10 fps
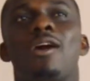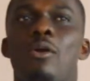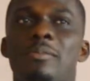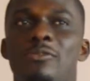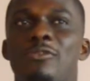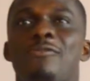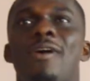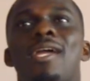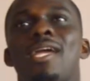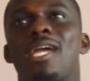worked for 5
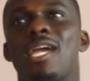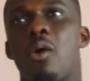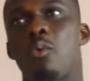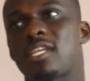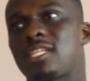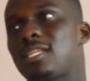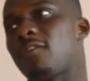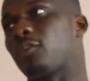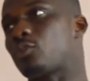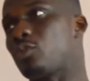years, I worked there
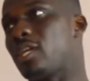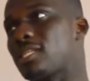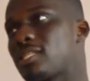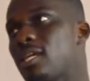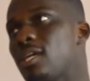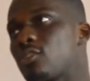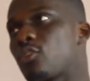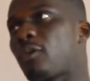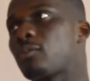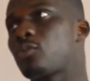for 2 years. So,
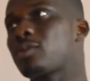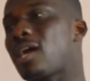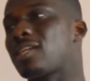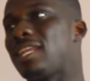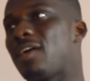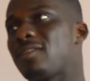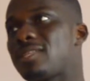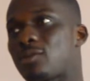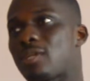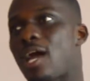from 2011
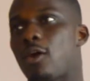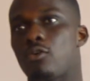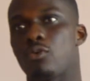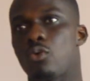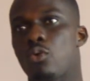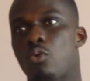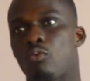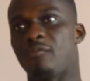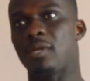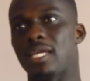to now,
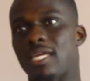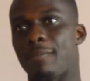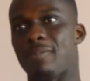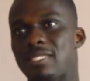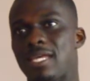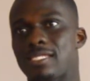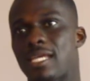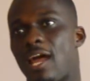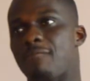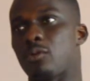we've been in the business
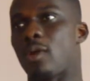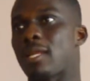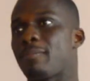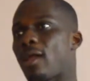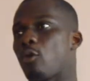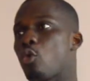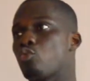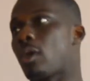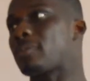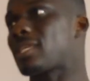and I've been running my own
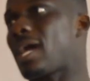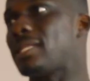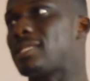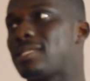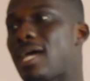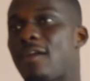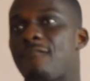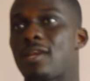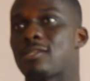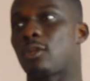website,
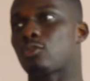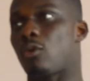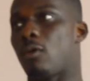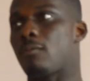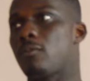zionphilip.com,